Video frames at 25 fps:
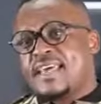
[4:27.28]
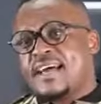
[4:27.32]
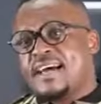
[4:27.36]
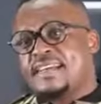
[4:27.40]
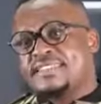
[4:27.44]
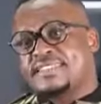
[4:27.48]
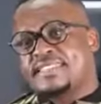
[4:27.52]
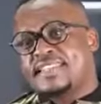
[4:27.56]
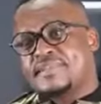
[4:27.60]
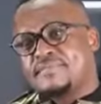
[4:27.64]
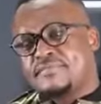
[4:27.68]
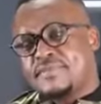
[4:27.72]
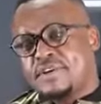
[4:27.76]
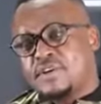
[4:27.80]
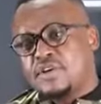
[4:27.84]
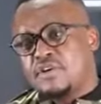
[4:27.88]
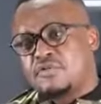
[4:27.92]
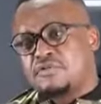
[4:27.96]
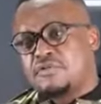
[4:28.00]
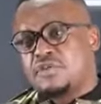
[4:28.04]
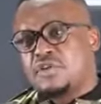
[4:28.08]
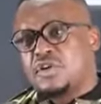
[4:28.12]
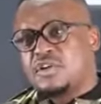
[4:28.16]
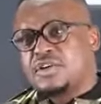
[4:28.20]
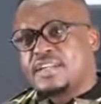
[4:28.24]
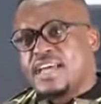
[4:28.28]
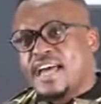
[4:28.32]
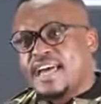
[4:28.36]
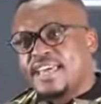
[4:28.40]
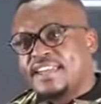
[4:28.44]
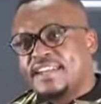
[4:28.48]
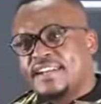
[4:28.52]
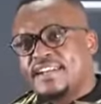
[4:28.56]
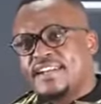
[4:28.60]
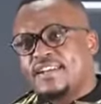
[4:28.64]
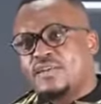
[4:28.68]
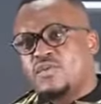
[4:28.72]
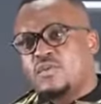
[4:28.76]
I said, "Man of God,
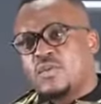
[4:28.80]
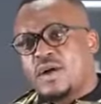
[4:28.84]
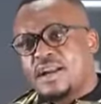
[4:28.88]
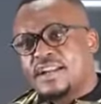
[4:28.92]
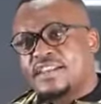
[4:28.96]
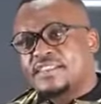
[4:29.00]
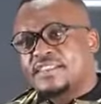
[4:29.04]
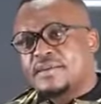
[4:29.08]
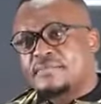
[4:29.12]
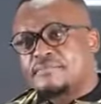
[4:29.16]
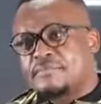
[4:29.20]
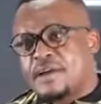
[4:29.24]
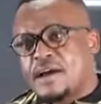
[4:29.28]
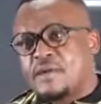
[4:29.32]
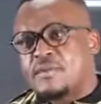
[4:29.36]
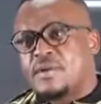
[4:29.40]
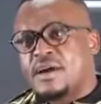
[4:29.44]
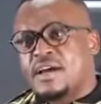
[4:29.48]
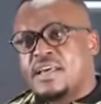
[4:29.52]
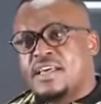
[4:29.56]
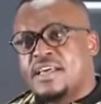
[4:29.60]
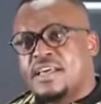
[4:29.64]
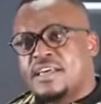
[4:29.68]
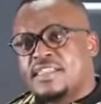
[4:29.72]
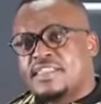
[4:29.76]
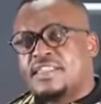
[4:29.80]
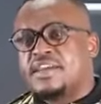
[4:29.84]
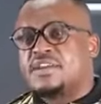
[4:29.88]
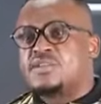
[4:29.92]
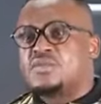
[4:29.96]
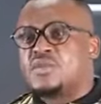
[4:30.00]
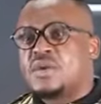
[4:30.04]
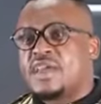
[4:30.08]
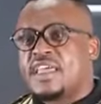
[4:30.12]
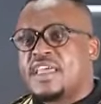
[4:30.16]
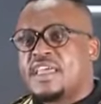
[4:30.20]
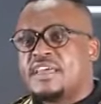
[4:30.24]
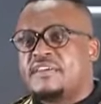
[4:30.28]
I really want the power
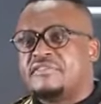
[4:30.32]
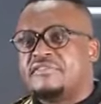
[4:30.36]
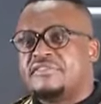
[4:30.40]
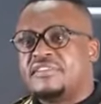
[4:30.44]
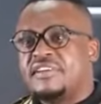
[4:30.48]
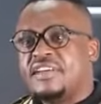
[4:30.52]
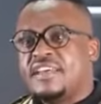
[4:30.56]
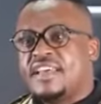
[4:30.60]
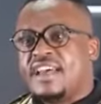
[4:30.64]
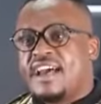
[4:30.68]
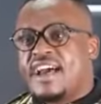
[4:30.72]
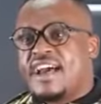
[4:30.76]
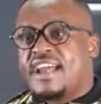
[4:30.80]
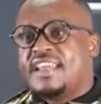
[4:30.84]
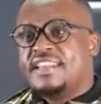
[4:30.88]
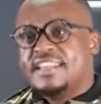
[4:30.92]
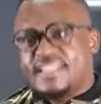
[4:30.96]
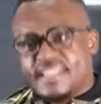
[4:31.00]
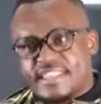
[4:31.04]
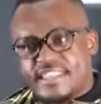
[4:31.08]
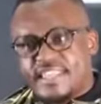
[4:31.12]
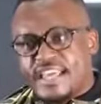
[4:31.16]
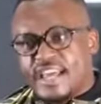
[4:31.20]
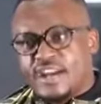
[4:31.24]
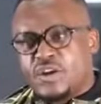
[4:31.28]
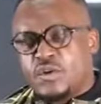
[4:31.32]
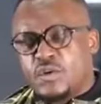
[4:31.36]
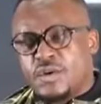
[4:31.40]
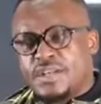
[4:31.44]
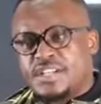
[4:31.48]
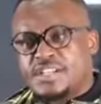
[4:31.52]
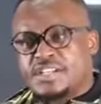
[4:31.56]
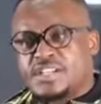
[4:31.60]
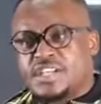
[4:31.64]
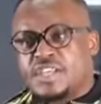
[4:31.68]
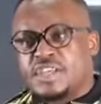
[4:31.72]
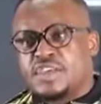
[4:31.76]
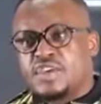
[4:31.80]
that you have. I need the
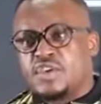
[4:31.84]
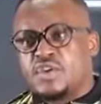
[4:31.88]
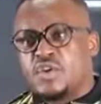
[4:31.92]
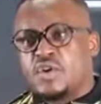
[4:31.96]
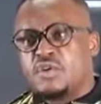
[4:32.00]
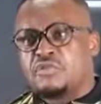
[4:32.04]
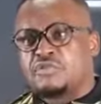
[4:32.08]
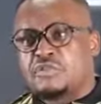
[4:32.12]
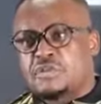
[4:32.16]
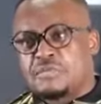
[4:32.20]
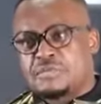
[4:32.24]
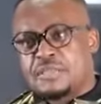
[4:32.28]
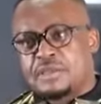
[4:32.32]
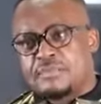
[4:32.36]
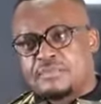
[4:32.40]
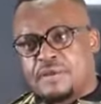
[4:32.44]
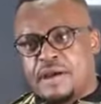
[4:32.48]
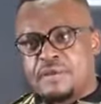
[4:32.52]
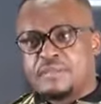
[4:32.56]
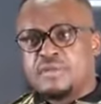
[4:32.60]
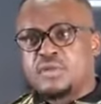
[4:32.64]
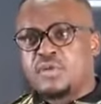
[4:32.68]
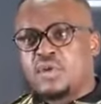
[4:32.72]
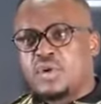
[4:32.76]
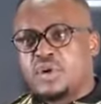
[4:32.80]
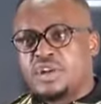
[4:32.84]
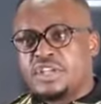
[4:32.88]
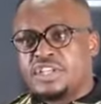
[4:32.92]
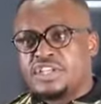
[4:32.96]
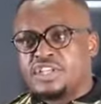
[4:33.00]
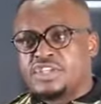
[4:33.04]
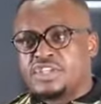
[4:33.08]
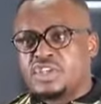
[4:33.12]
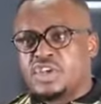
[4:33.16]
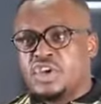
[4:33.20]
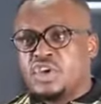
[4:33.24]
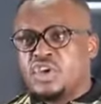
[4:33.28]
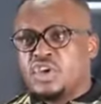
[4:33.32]
anointing." You know, from the Bible
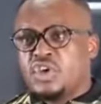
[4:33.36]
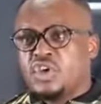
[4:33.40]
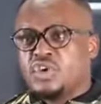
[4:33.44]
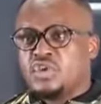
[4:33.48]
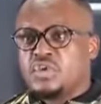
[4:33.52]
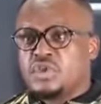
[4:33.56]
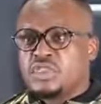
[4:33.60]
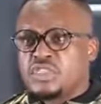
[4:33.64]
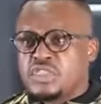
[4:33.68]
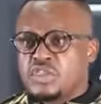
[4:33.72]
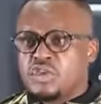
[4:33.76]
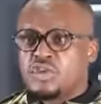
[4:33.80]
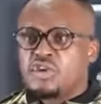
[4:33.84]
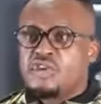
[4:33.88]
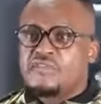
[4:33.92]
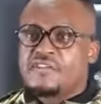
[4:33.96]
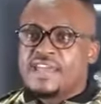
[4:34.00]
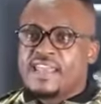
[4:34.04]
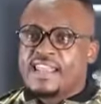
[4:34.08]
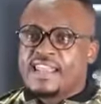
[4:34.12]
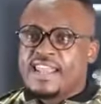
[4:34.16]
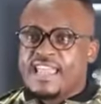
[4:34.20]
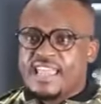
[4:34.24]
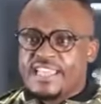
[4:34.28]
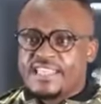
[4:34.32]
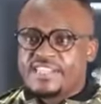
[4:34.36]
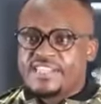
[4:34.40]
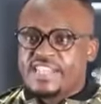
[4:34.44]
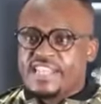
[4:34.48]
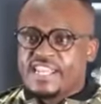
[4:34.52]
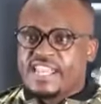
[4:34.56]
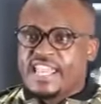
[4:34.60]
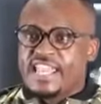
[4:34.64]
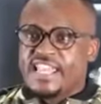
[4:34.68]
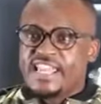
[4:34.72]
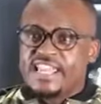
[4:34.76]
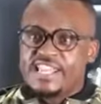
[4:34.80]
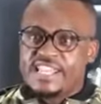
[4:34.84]
college, you think of Elijah
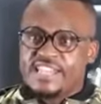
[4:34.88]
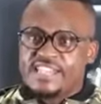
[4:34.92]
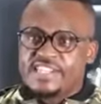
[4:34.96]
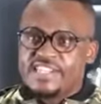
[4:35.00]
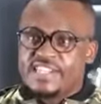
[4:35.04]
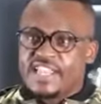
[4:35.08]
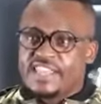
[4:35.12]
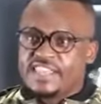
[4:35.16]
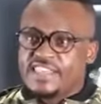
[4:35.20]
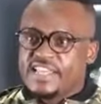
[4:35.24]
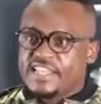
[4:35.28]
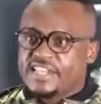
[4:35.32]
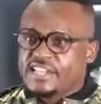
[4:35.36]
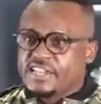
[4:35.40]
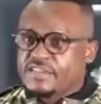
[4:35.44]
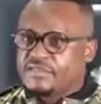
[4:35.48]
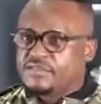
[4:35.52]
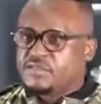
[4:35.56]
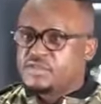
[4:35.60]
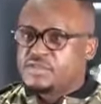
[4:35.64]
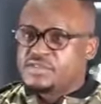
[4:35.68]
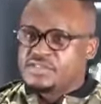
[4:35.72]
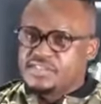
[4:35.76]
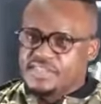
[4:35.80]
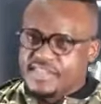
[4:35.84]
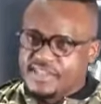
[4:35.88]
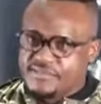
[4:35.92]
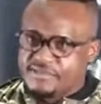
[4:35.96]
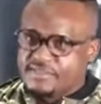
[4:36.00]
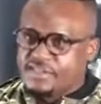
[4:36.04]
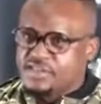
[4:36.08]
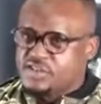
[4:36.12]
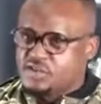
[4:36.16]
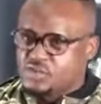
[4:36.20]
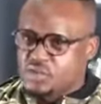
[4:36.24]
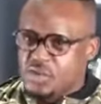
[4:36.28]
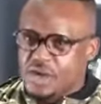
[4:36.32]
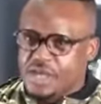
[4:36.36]
and Elisha, that if you
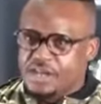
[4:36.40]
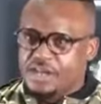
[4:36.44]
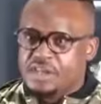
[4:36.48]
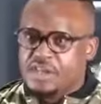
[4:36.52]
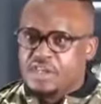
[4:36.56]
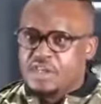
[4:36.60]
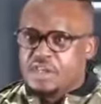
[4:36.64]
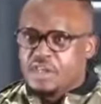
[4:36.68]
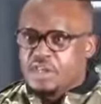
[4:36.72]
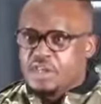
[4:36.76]
serve this one,